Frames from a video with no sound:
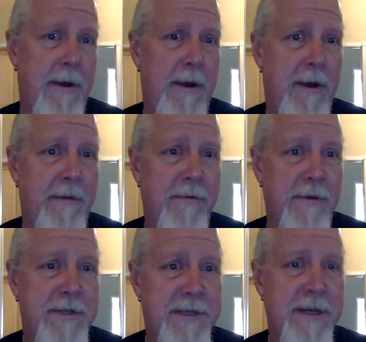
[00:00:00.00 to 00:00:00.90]

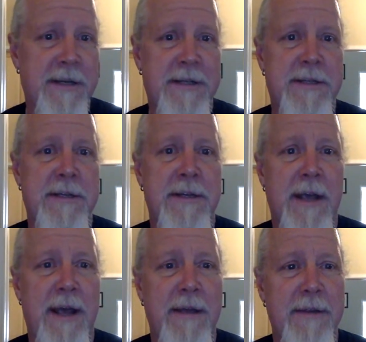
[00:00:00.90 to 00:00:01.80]
verse 6,
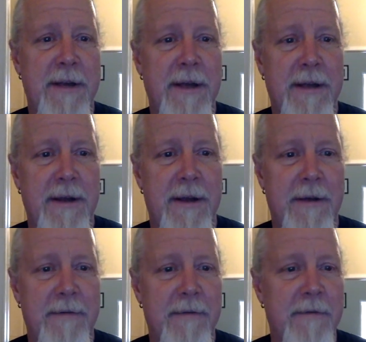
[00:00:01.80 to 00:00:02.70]
and
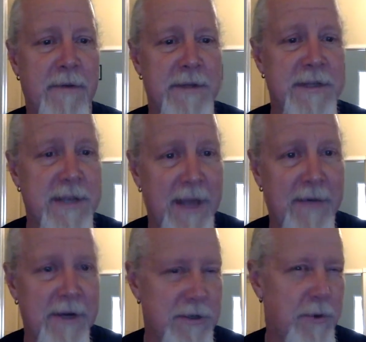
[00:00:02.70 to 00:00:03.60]
then verses
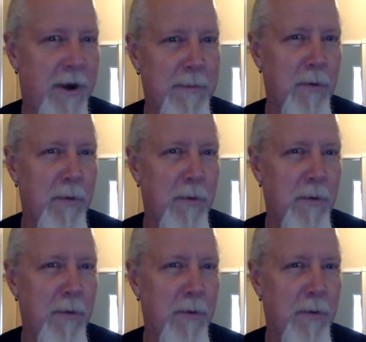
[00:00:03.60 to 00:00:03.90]
11 and 12.